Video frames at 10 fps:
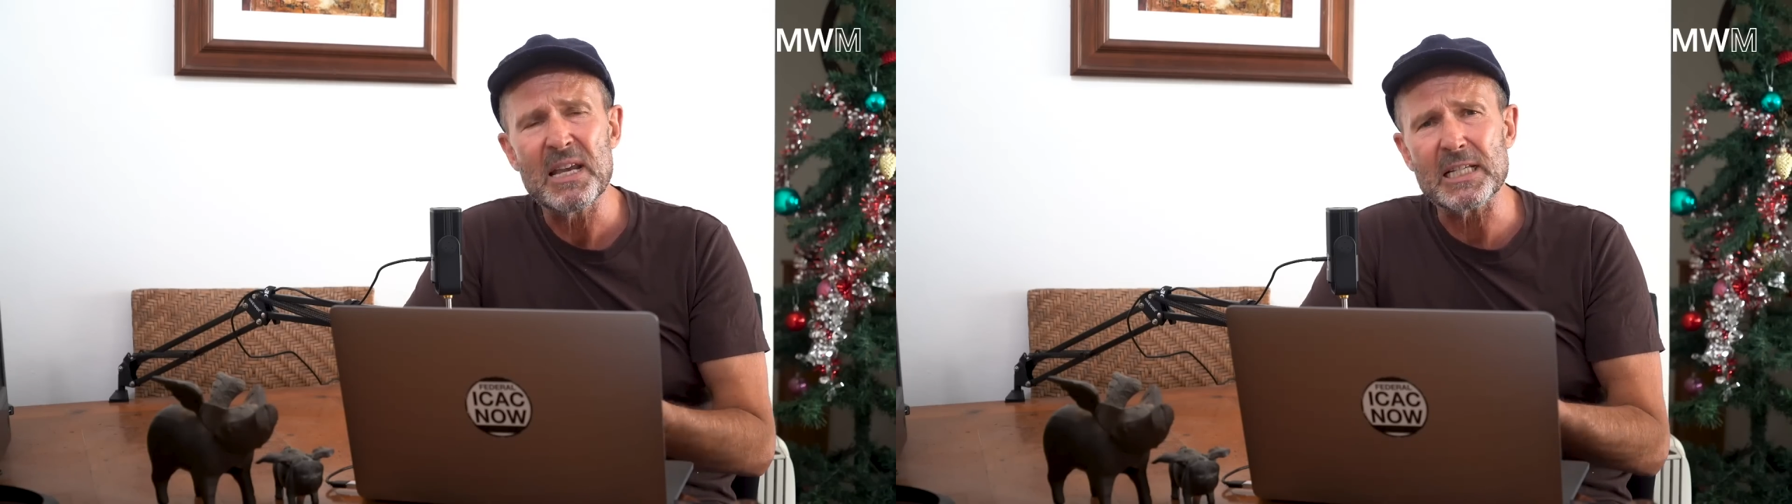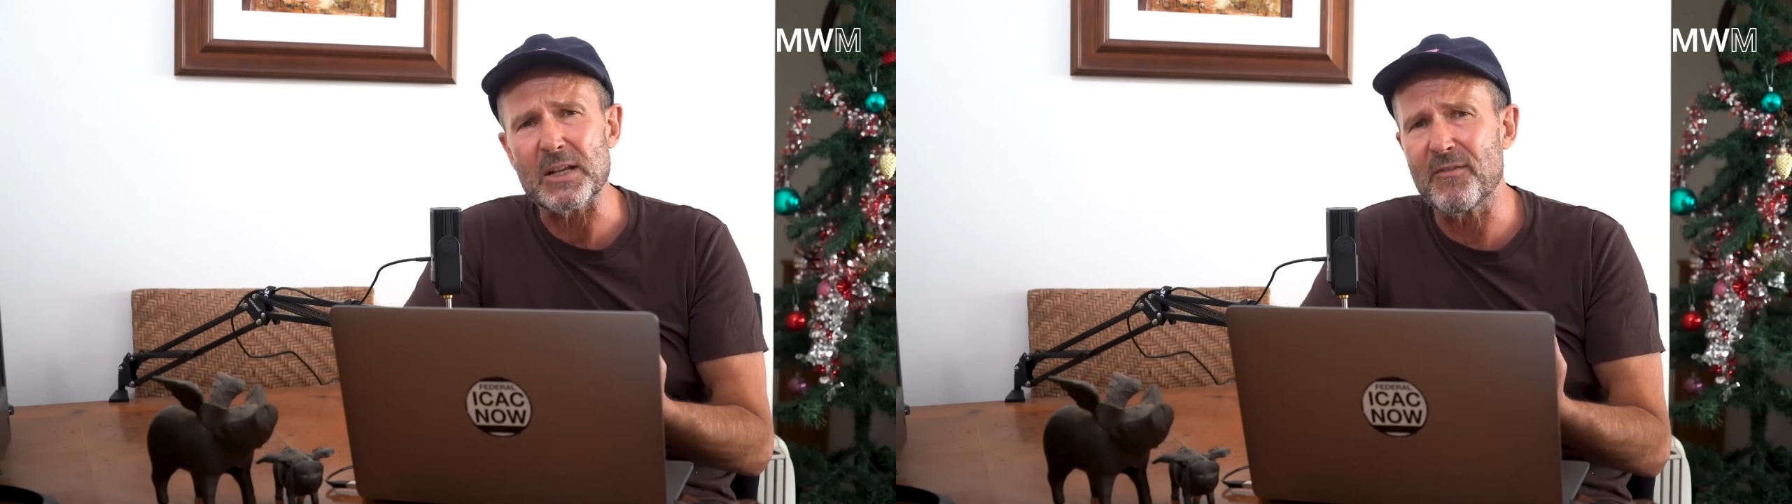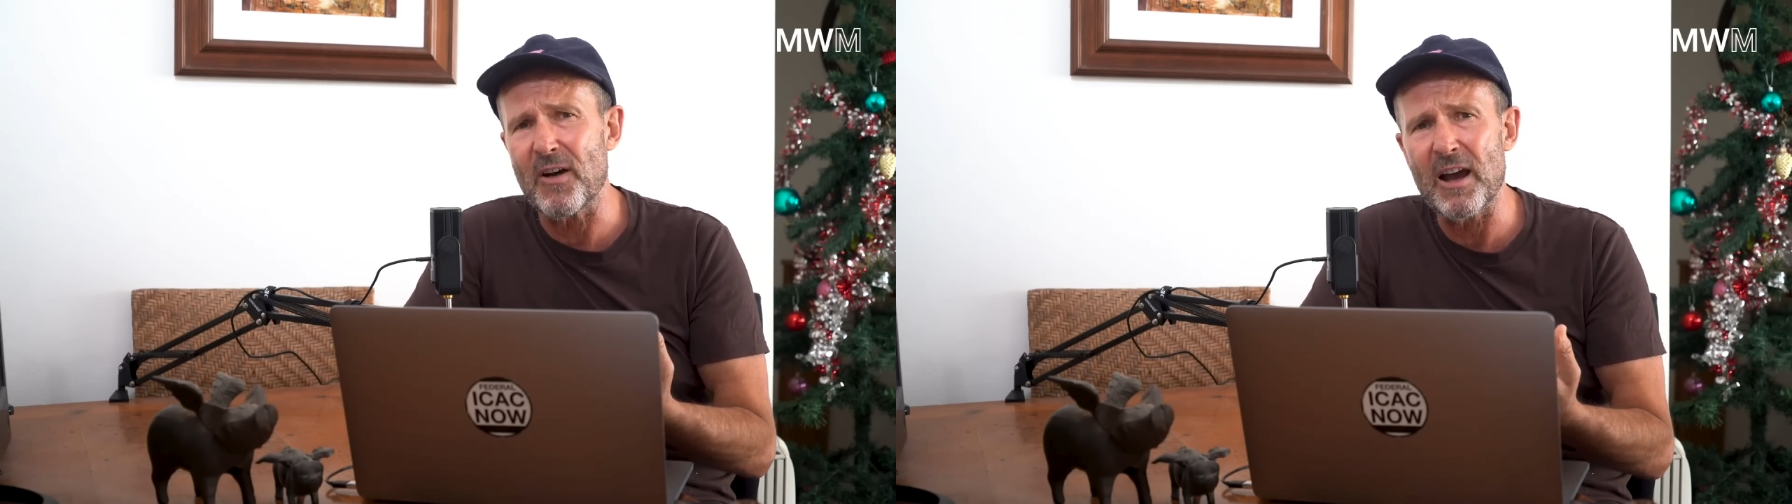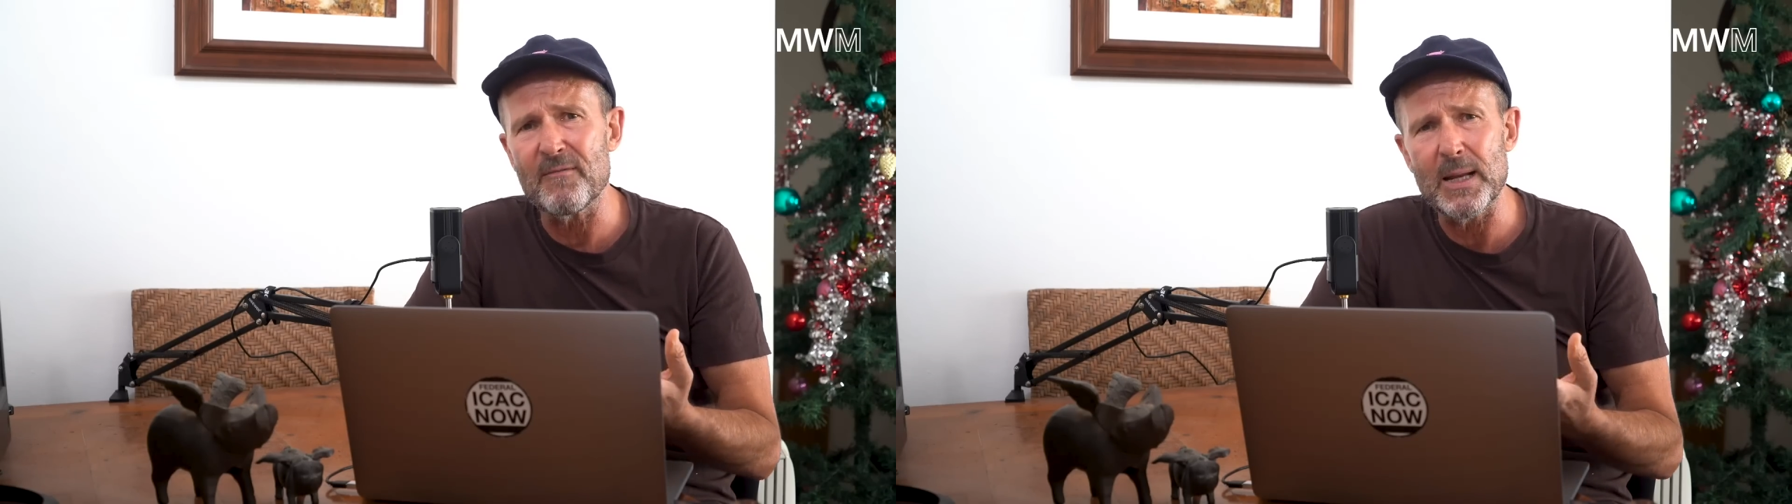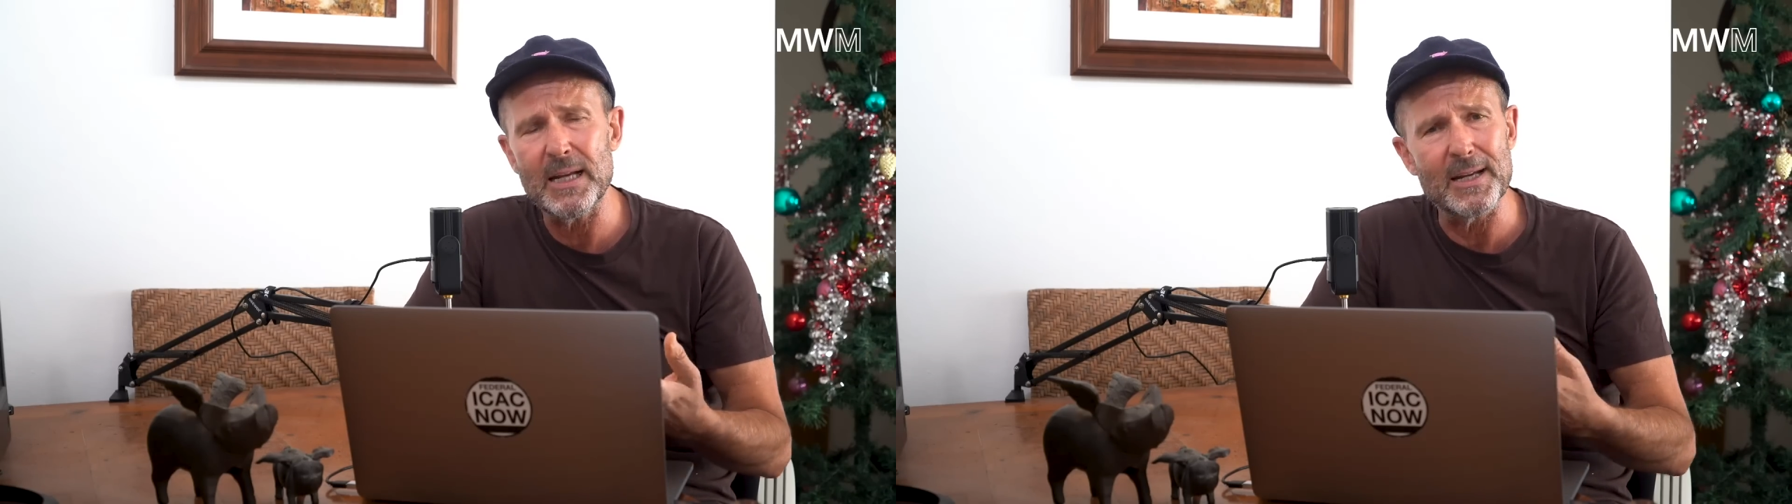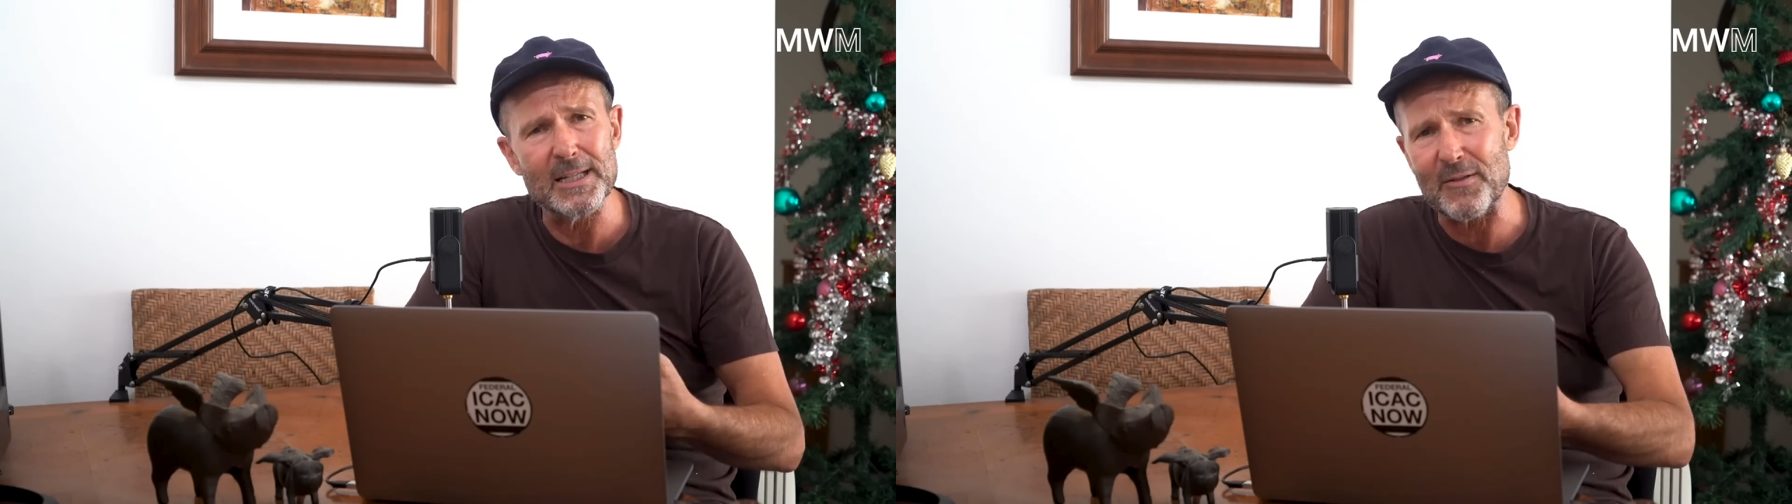Is it 5 million? Is